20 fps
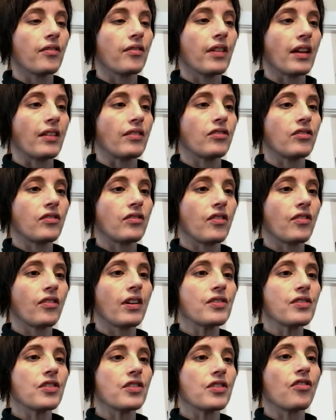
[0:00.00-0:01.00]
that
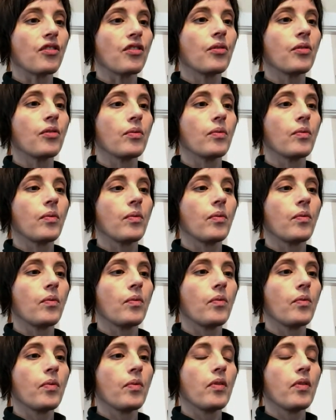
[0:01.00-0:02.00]
discussion. So
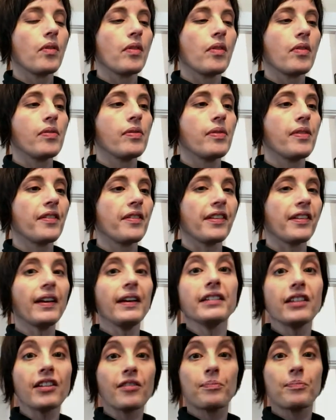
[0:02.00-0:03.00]
the
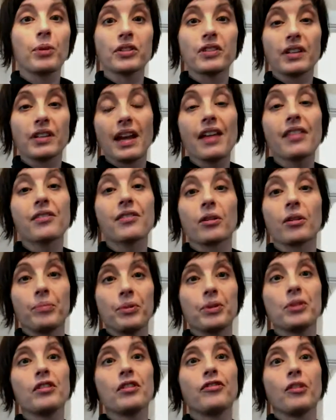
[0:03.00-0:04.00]
scientists put together a
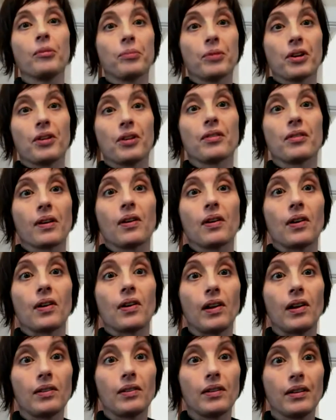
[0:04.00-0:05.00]
beautiful
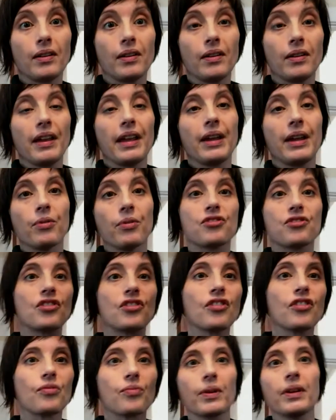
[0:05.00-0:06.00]
protocol. It was
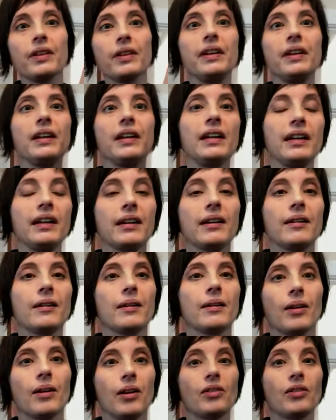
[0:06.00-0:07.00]
just really
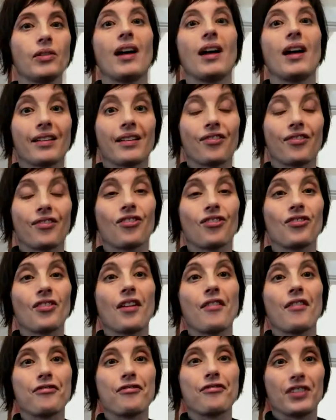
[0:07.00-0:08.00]
a lot of
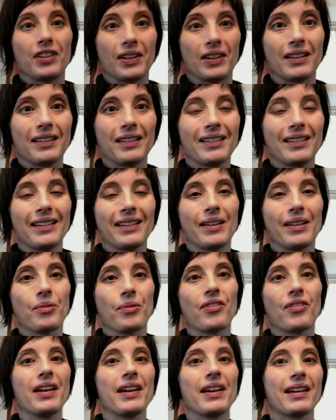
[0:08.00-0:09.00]
stuff in it. There was
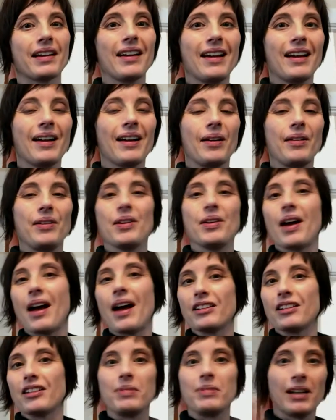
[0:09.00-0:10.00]
like, you
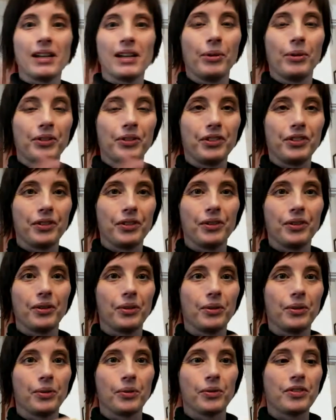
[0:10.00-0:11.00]
had to be able
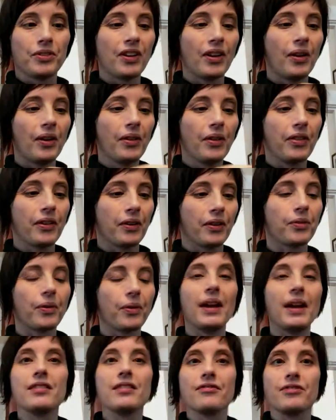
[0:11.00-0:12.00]
to tell the
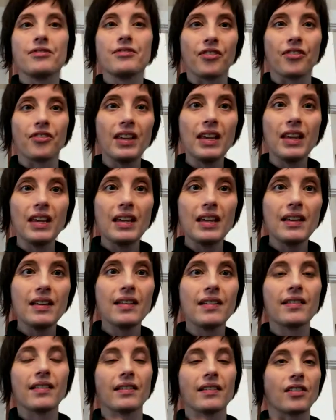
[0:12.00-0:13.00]
grade of
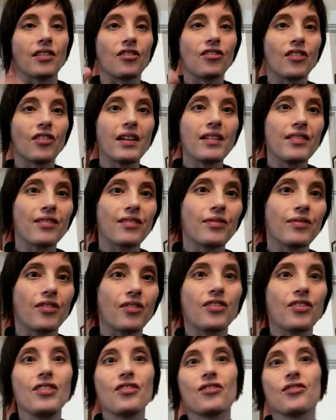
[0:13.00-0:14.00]
disease and the size of the
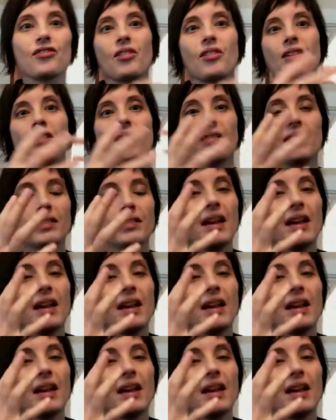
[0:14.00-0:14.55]
sea star,